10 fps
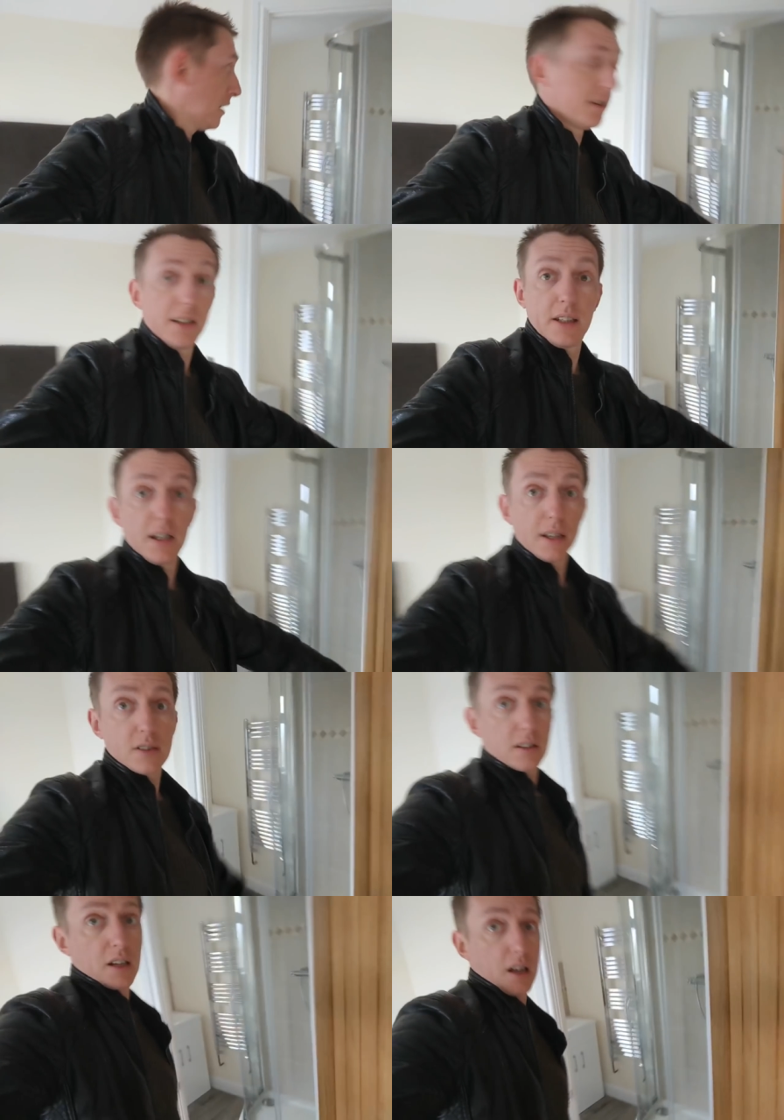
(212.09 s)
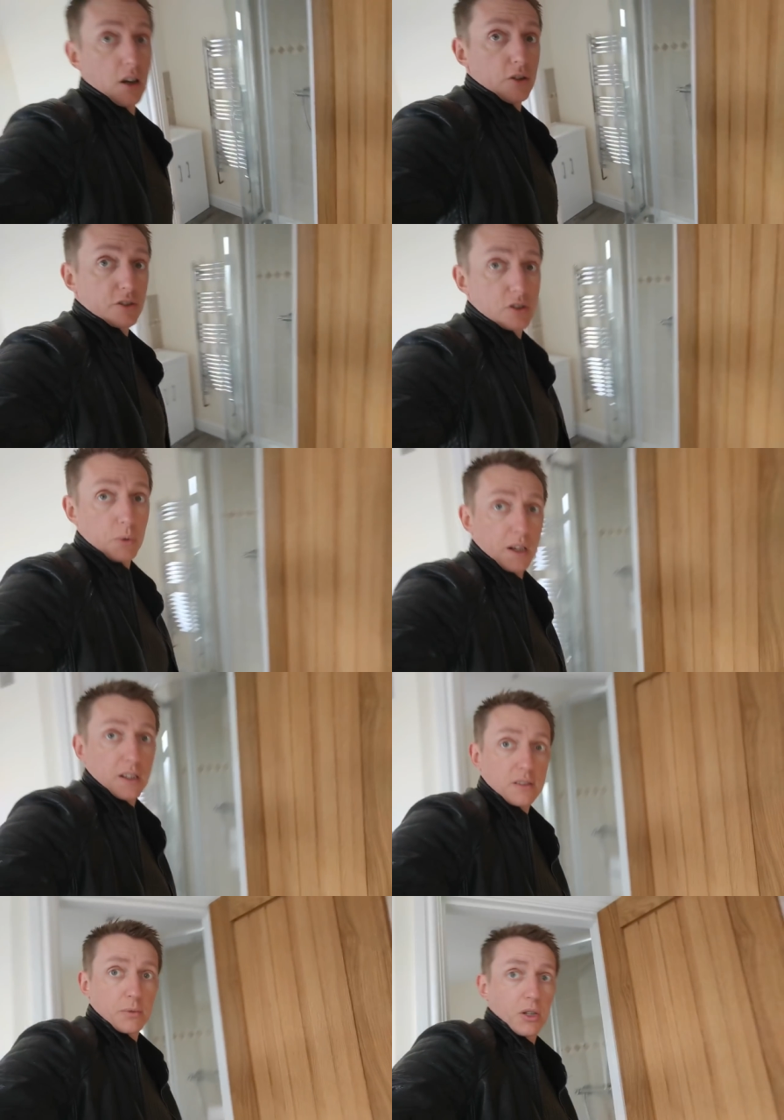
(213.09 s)
And then in here, just a little
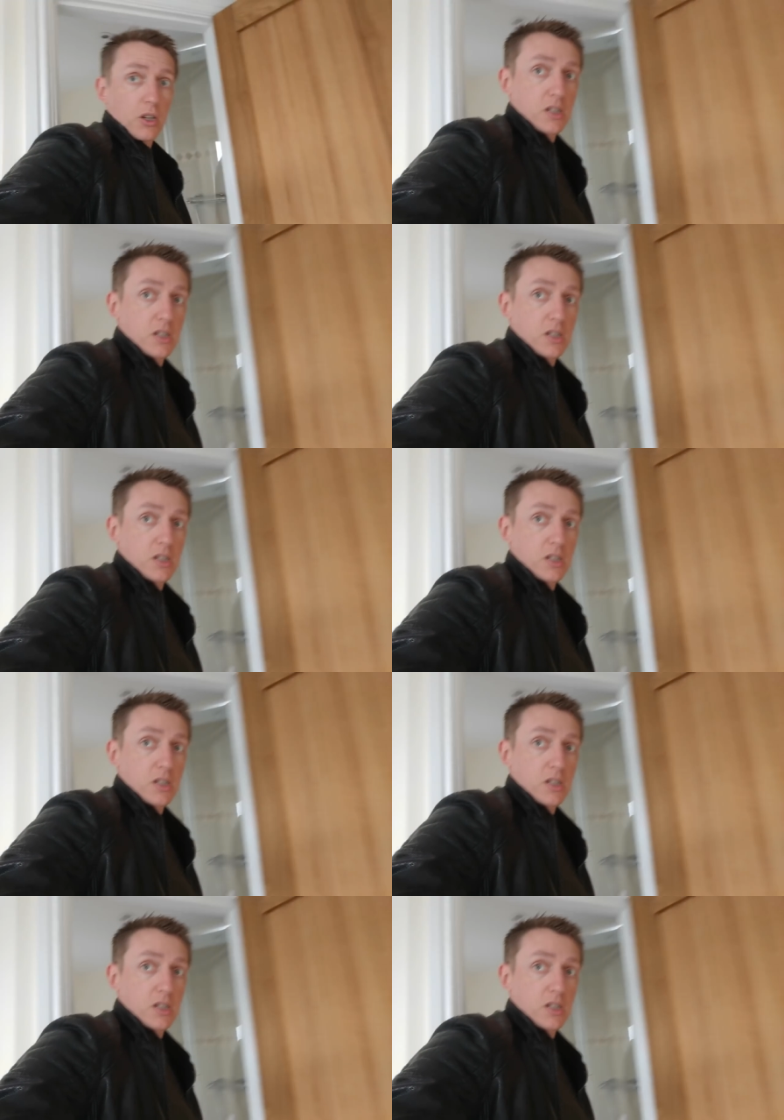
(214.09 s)
ensuite. So we've got a